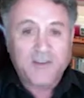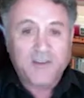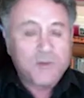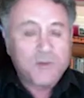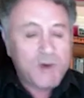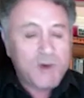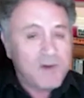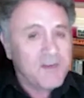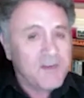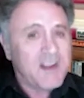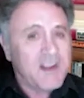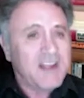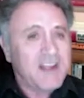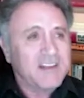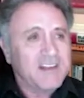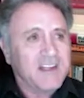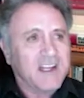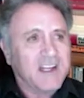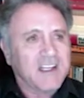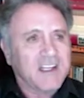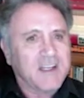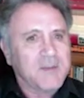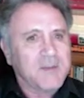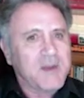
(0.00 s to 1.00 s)
The movie had
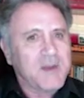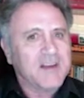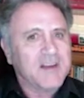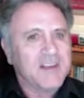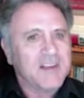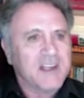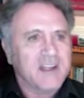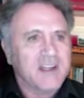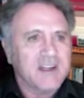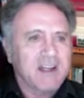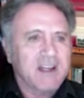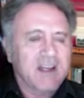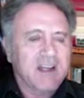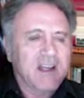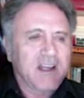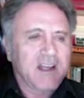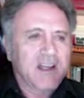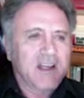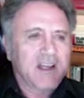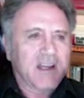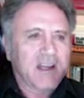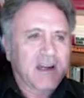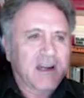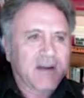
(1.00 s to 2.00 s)
not come out yet,
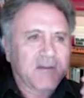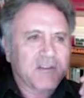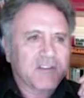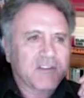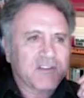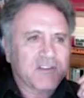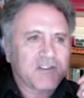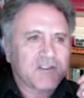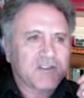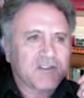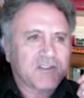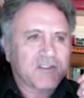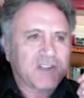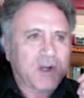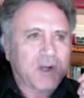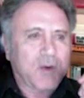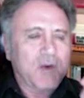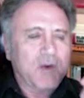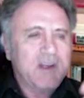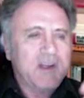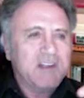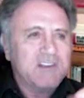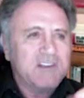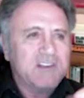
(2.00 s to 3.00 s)
and I was
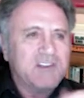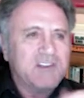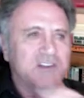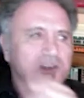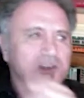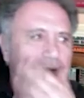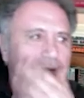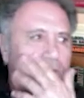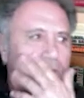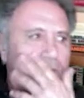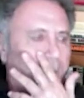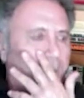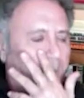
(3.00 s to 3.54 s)
going to.